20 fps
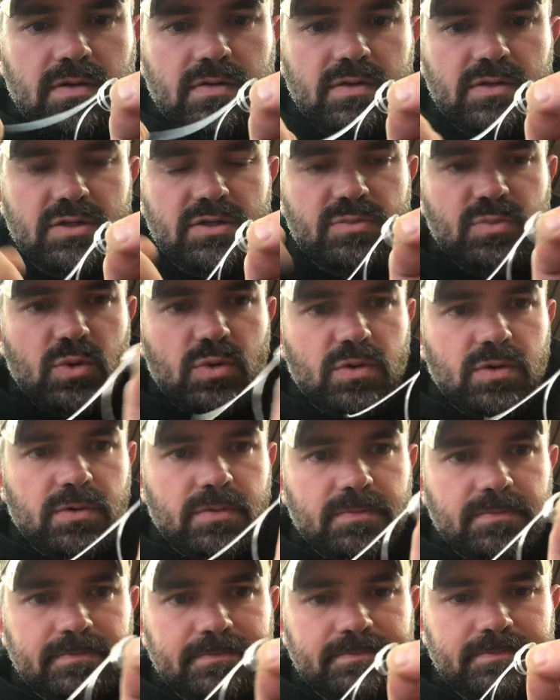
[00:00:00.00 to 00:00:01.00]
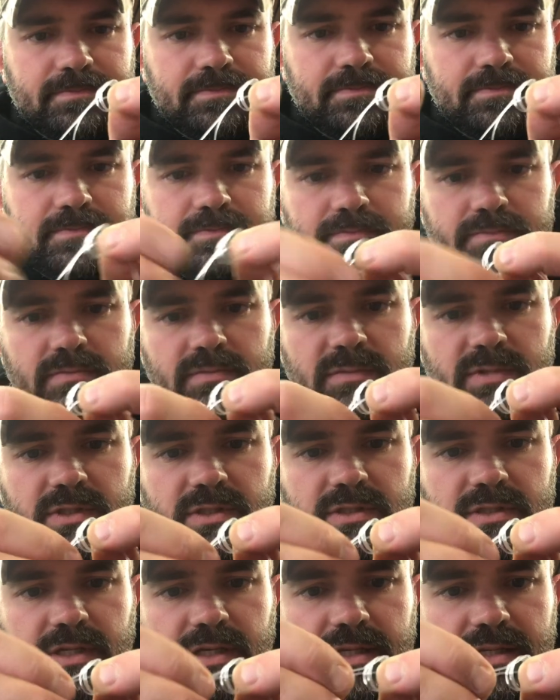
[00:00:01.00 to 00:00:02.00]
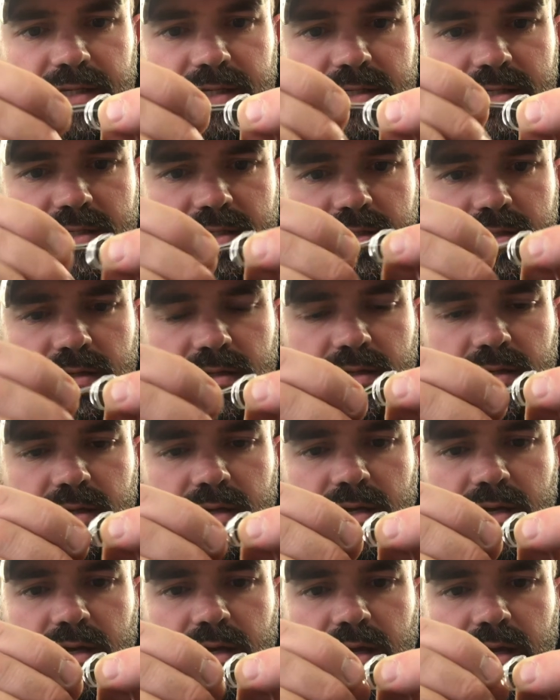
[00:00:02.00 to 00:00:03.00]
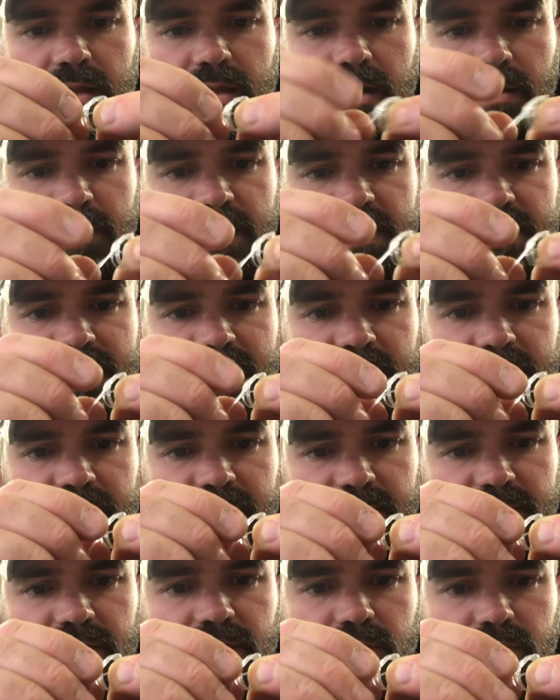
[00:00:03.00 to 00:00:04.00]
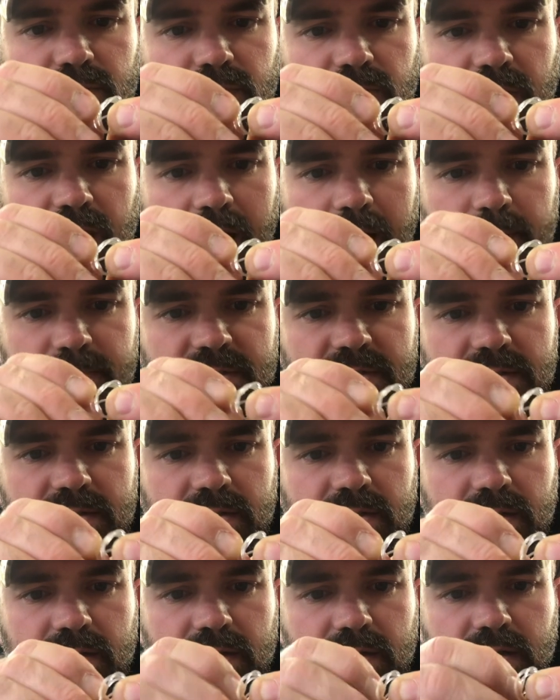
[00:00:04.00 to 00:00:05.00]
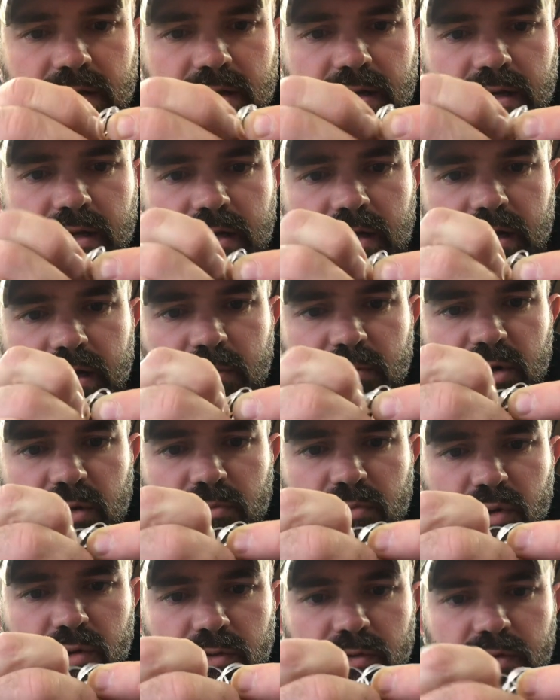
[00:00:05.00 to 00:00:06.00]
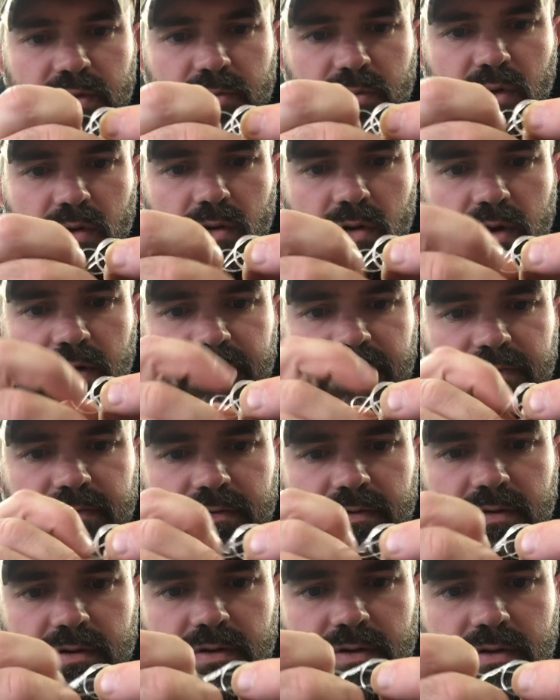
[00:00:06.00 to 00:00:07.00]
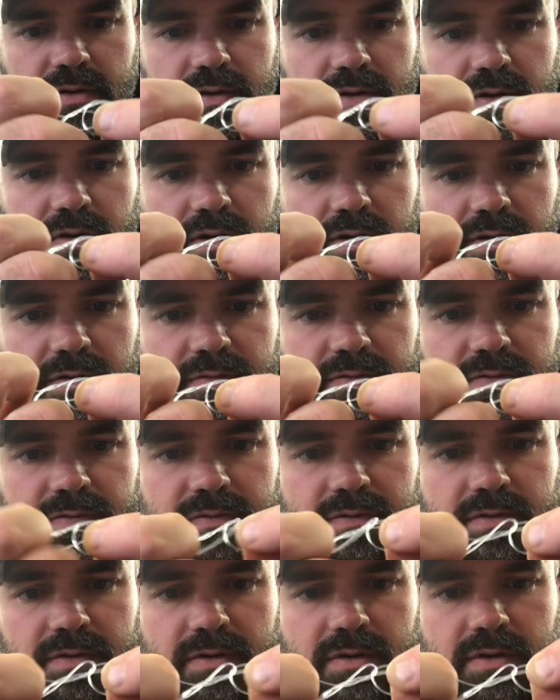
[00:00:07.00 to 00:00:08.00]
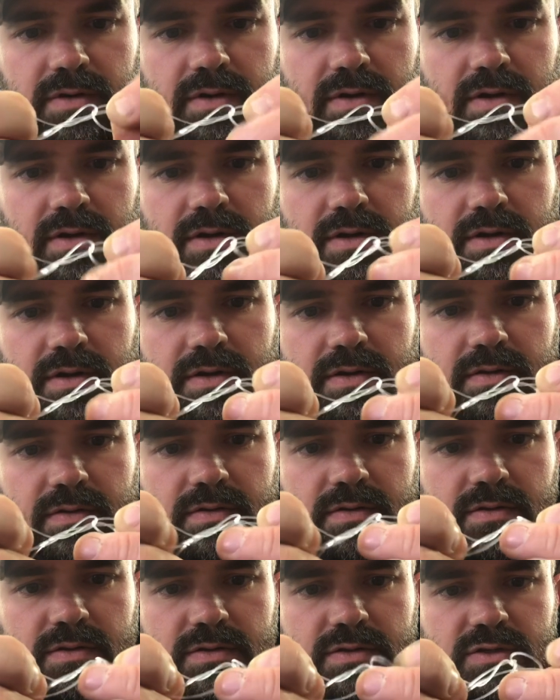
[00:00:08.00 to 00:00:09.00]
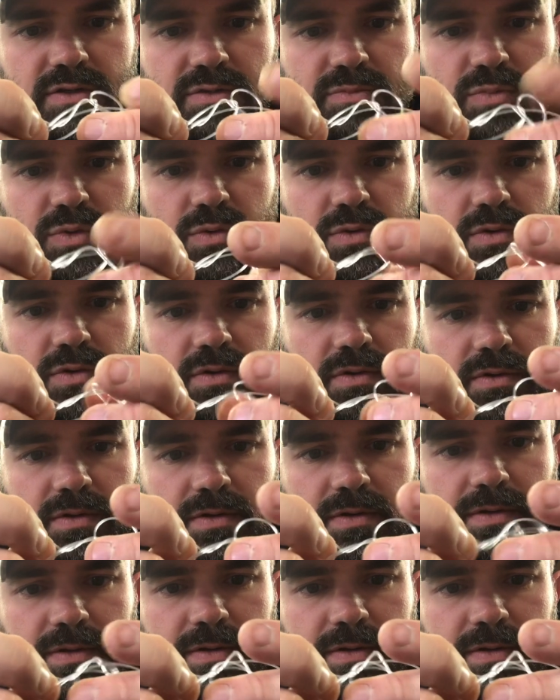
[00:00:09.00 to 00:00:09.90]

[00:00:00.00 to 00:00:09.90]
the spool just like this. And then I'm going to take these little wraps and I'm going to pull them off of the spool.